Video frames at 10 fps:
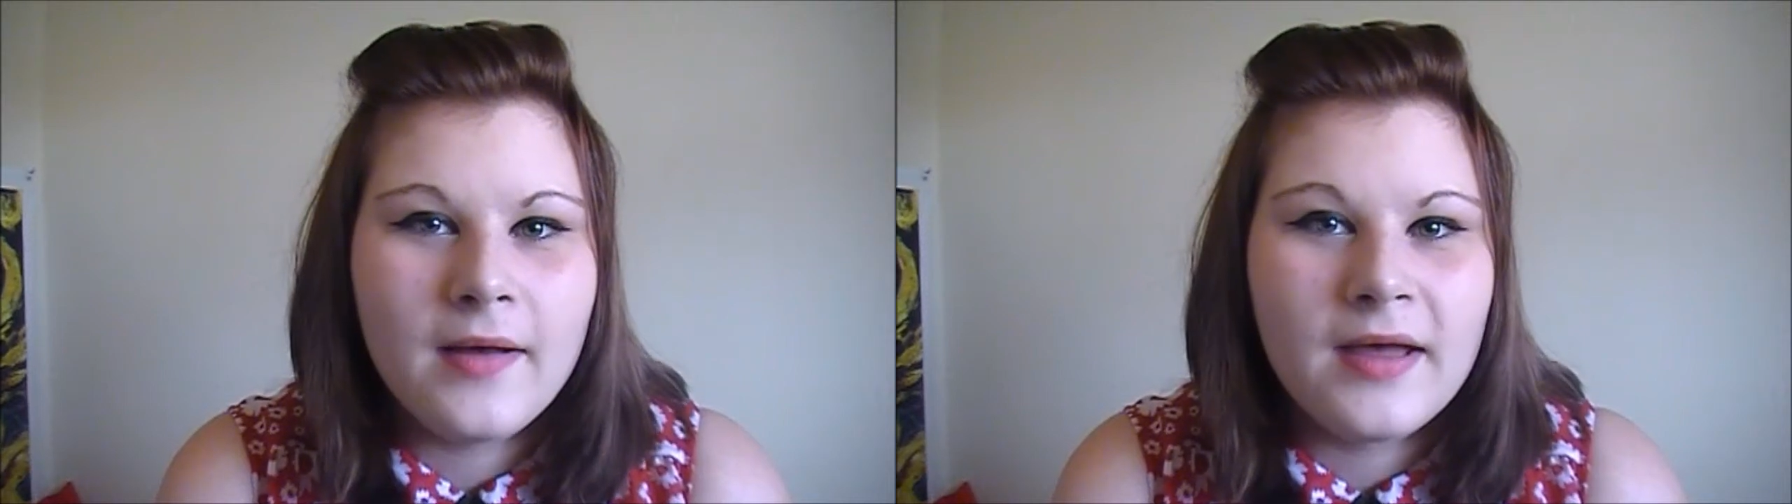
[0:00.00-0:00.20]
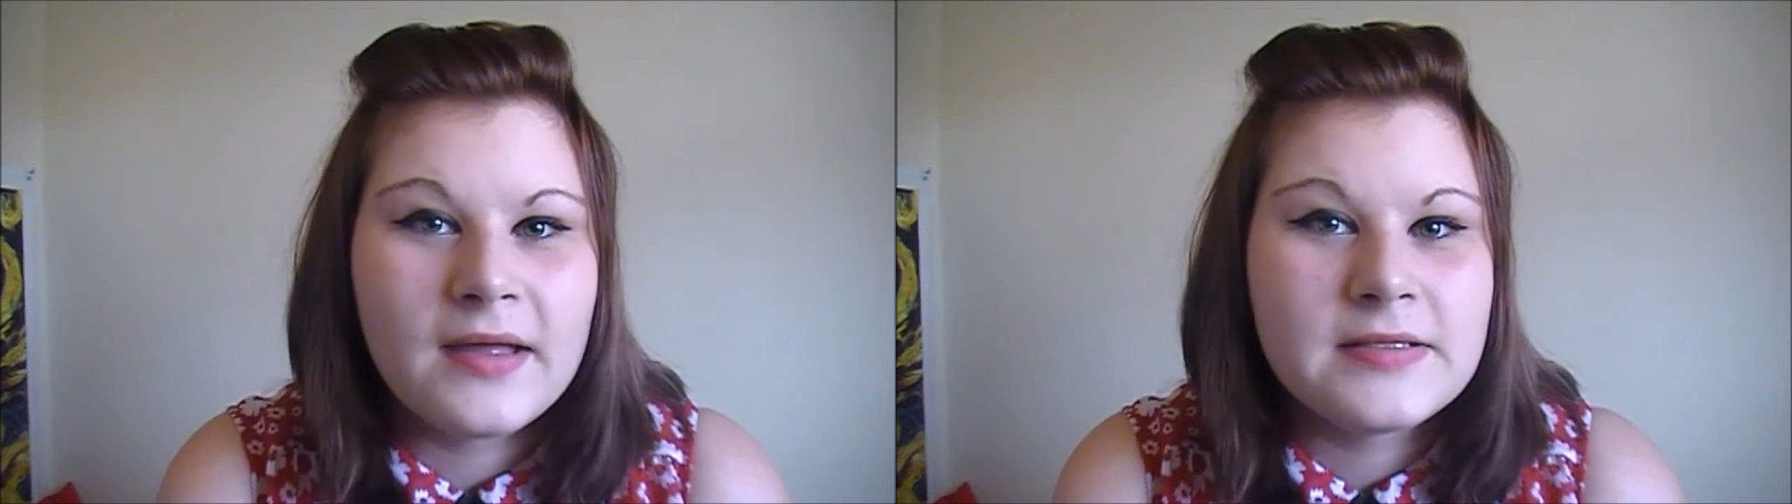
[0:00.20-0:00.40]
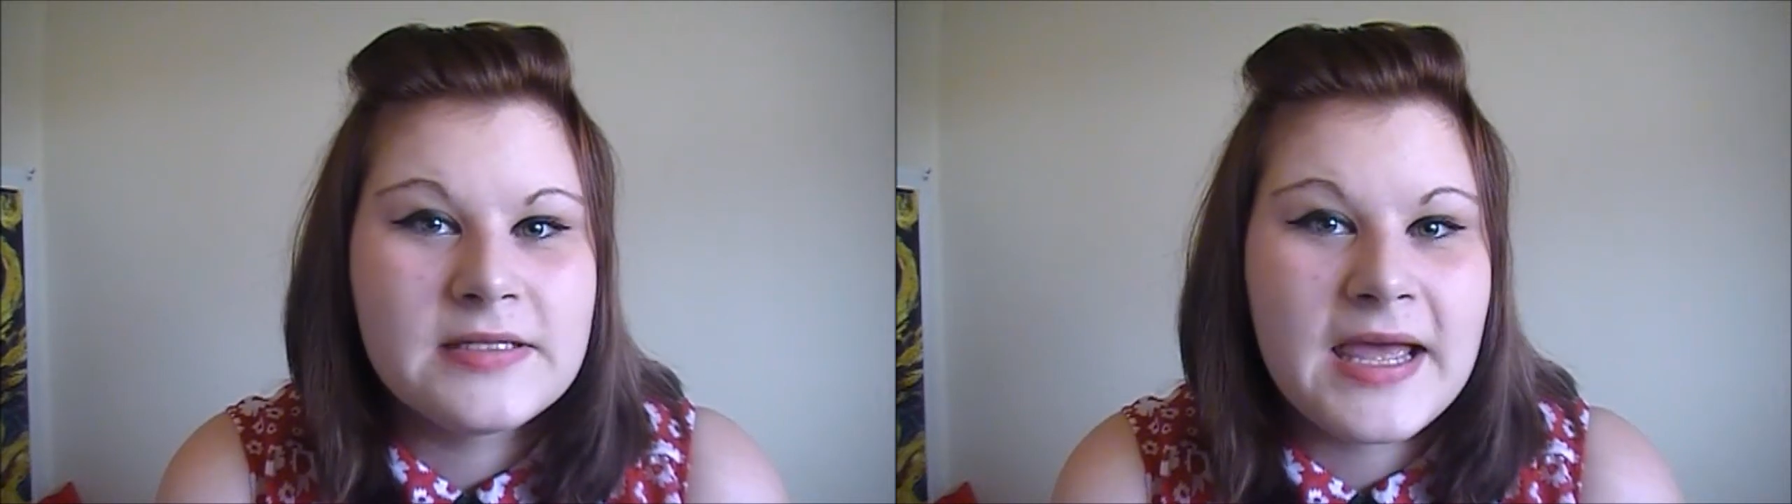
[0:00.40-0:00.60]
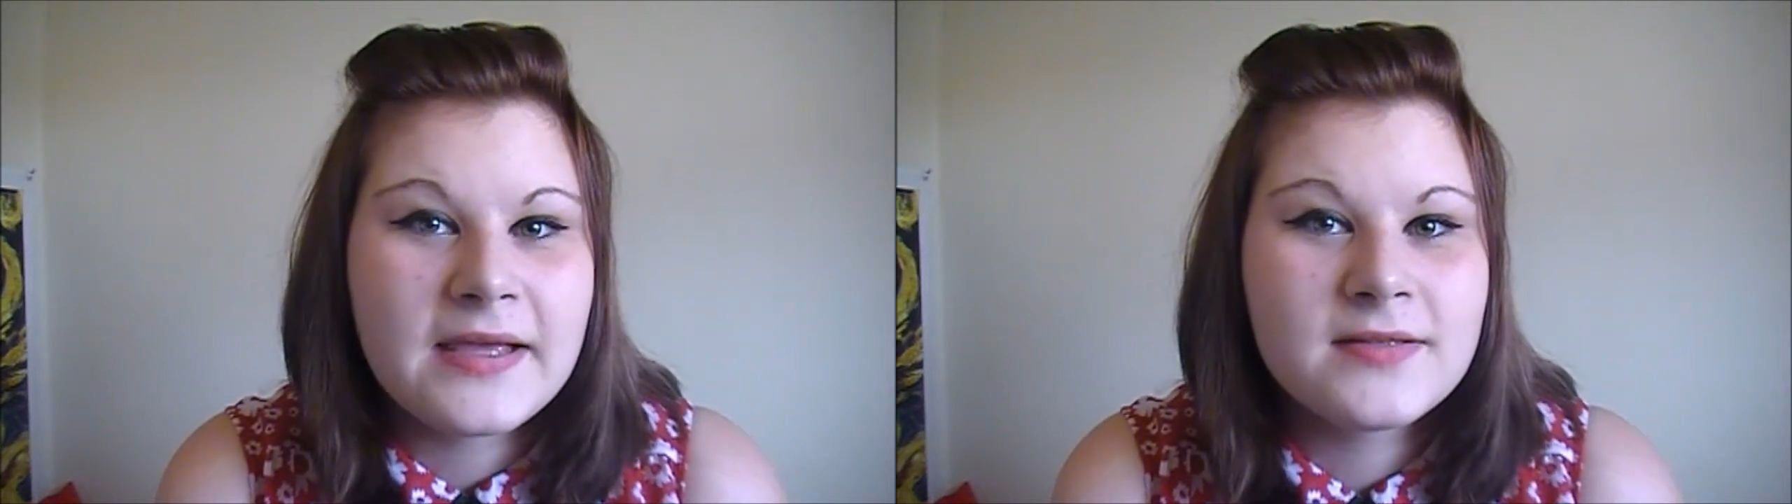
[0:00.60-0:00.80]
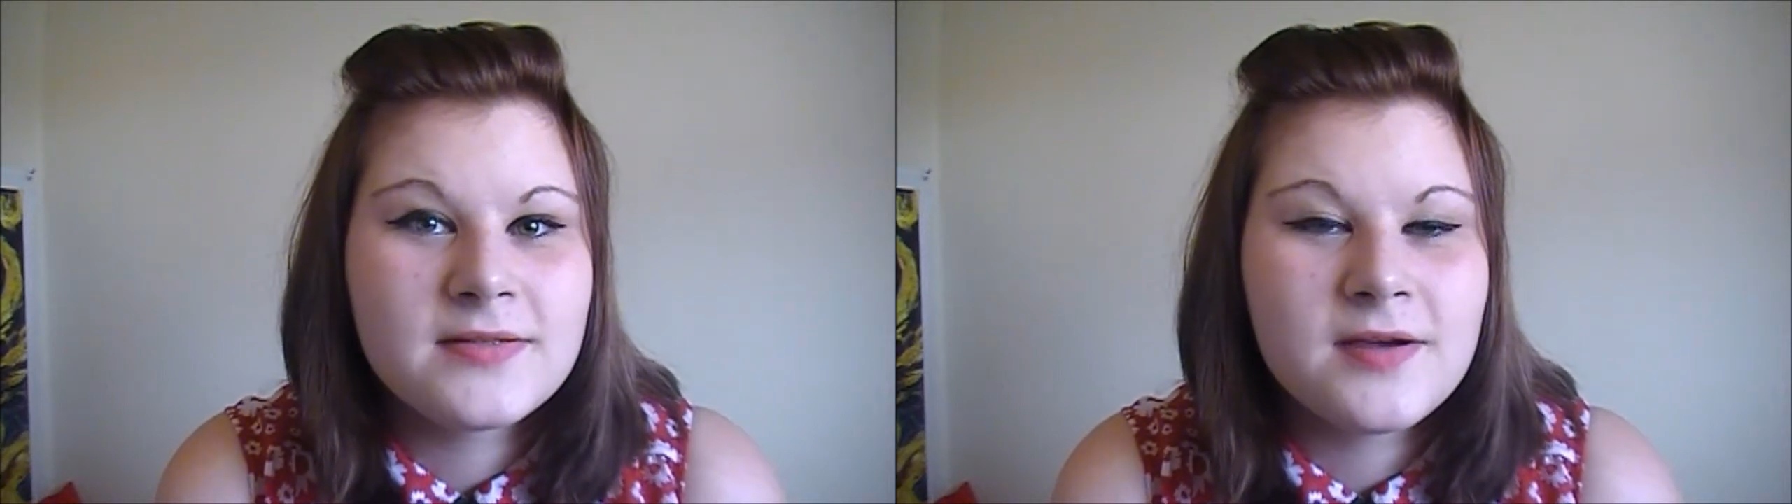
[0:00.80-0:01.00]
and
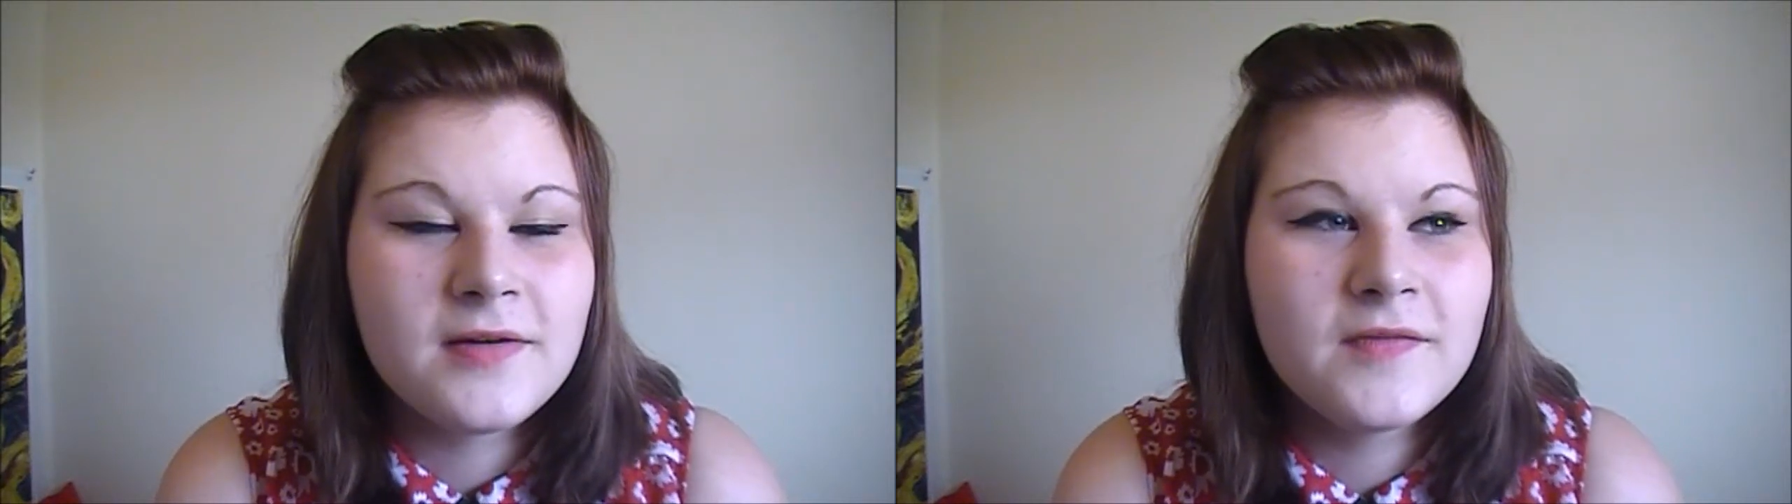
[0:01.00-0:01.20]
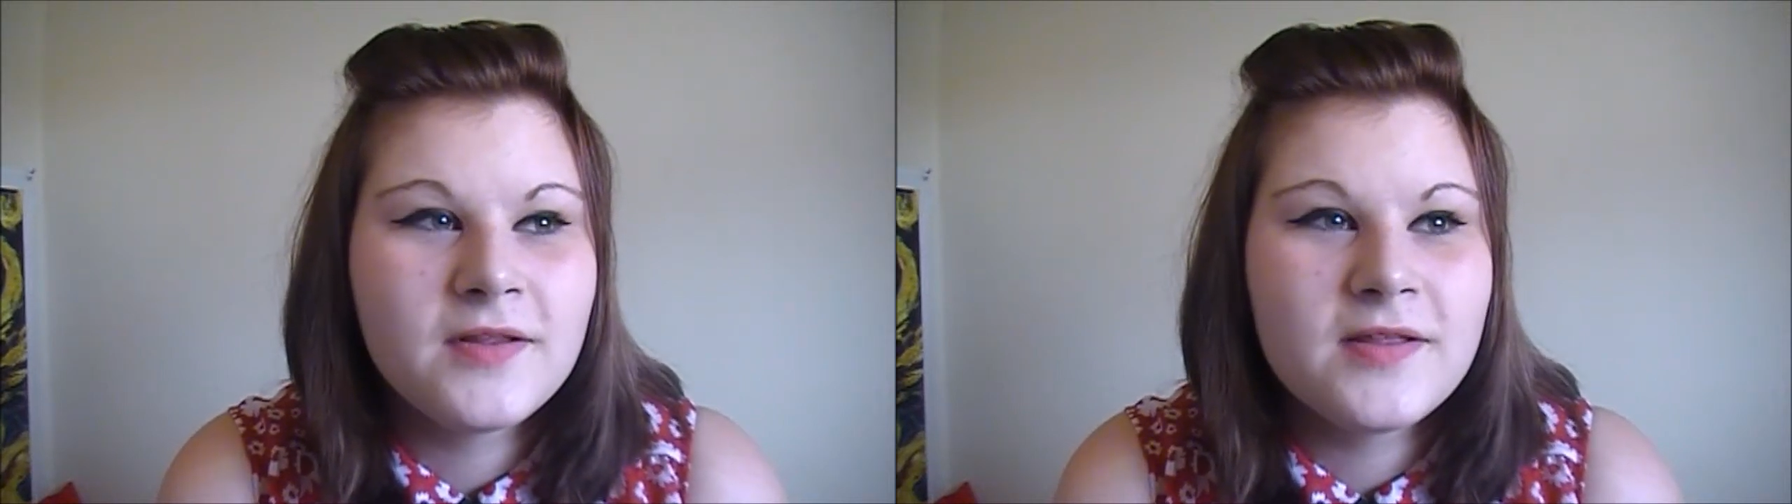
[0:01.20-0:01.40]
text after